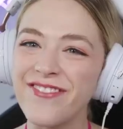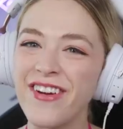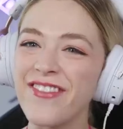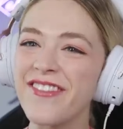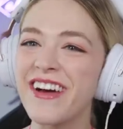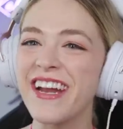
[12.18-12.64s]
up,
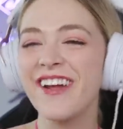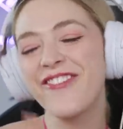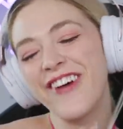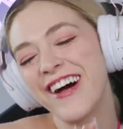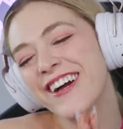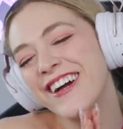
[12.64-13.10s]
everybody?
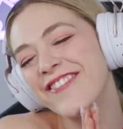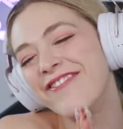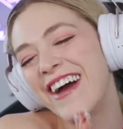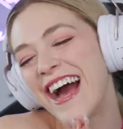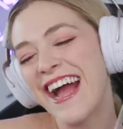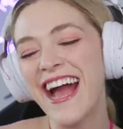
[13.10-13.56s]

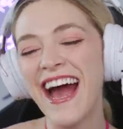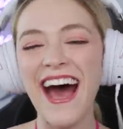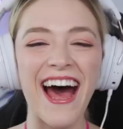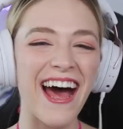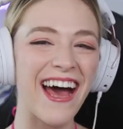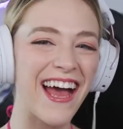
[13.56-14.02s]
Welcome back.
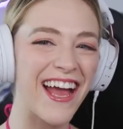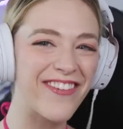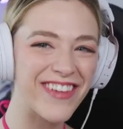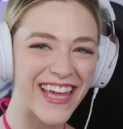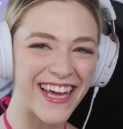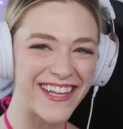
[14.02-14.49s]

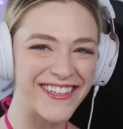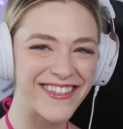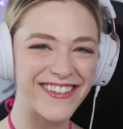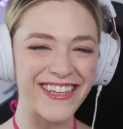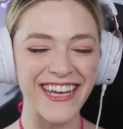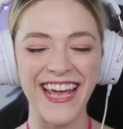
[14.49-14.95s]
I'm
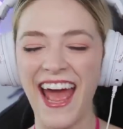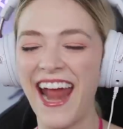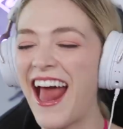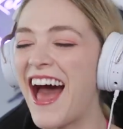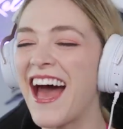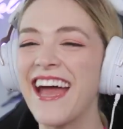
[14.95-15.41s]
Kelsey,
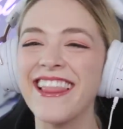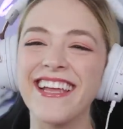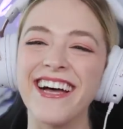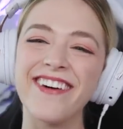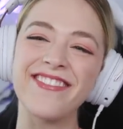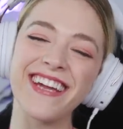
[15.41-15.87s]
and I
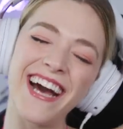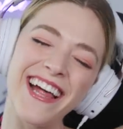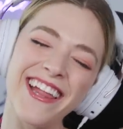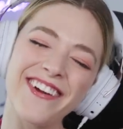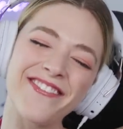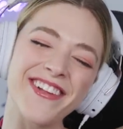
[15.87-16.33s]
love
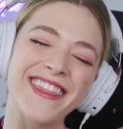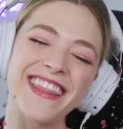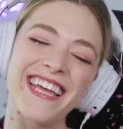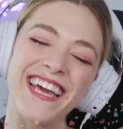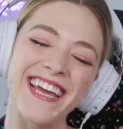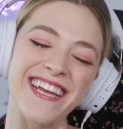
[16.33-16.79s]
colorful
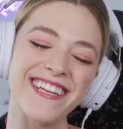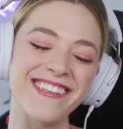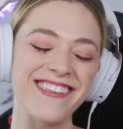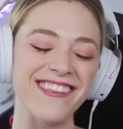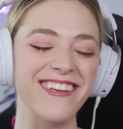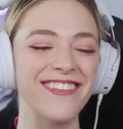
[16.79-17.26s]
things.
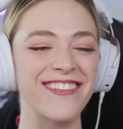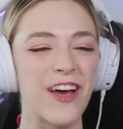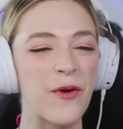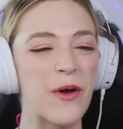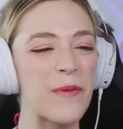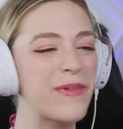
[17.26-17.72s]

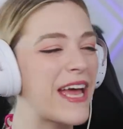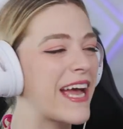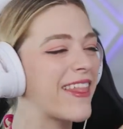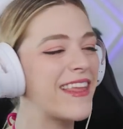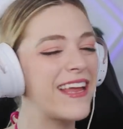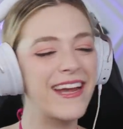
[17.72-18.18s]
So we're
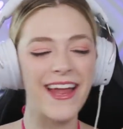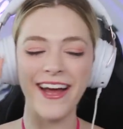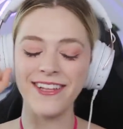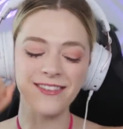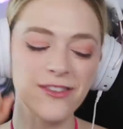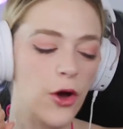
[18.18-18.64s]
playing the
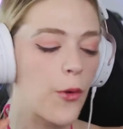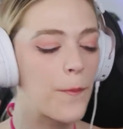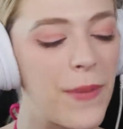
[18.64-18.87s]
Not So